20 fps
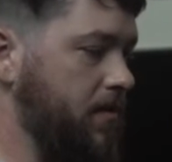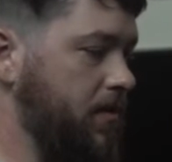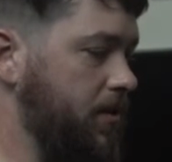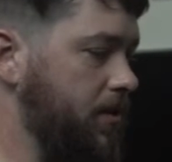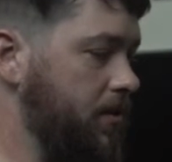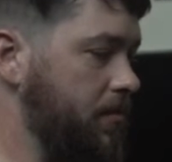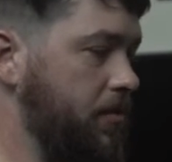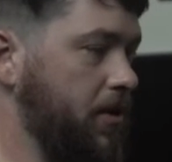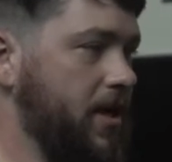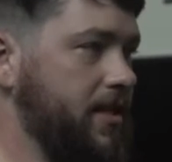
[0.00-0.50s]

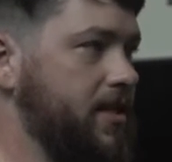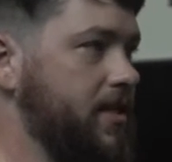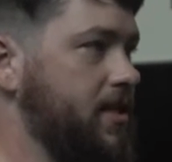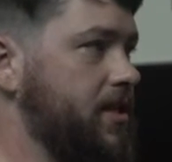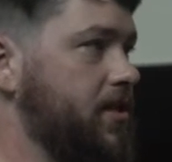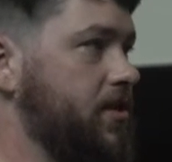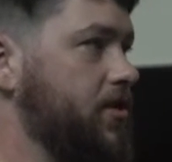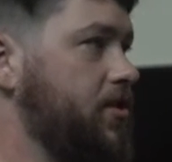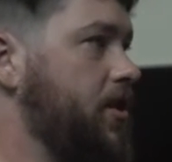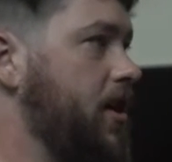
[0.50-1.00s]
new
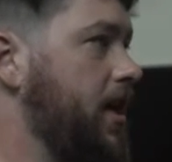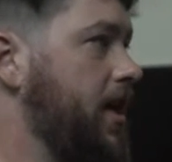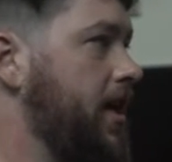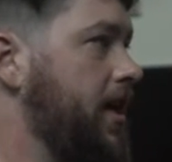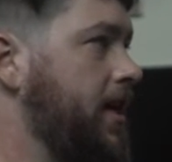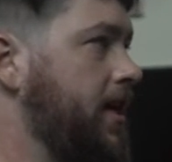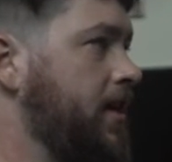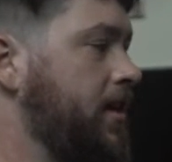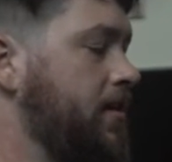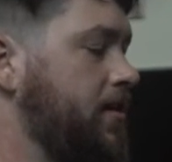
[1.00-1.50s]
processes you're
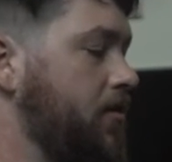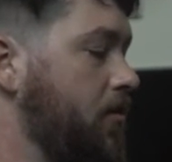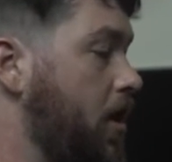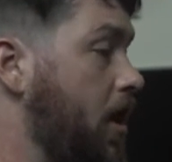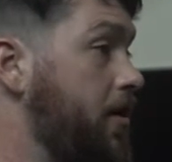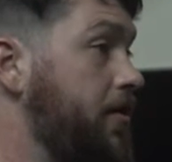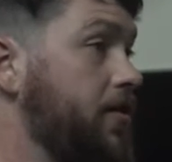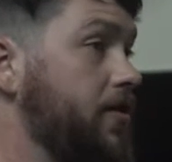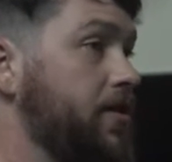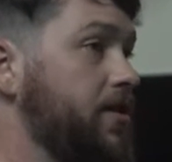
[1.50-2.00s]
trying, new
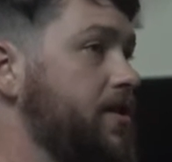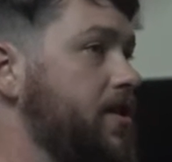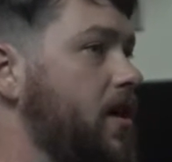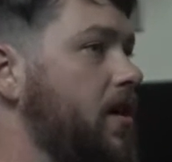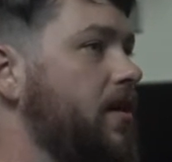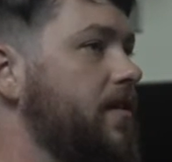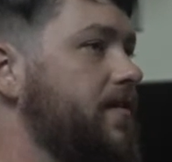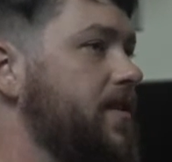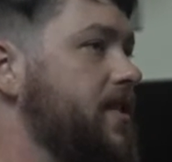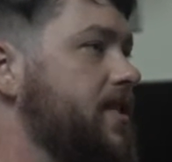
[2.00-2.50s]
authors,
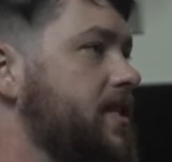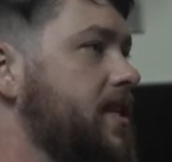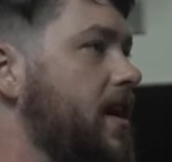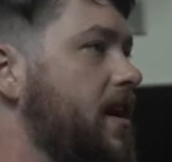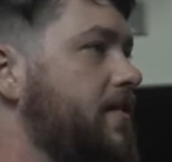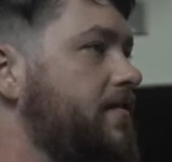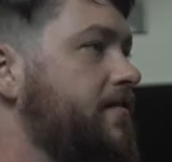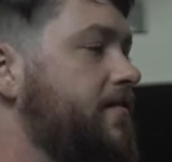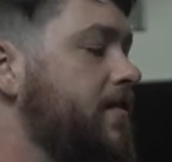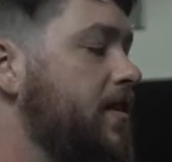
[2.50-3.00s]
all of this
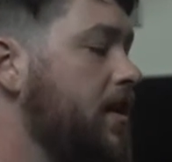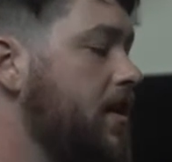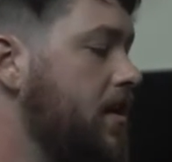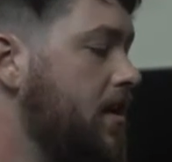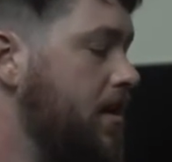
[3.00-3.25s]
stuff,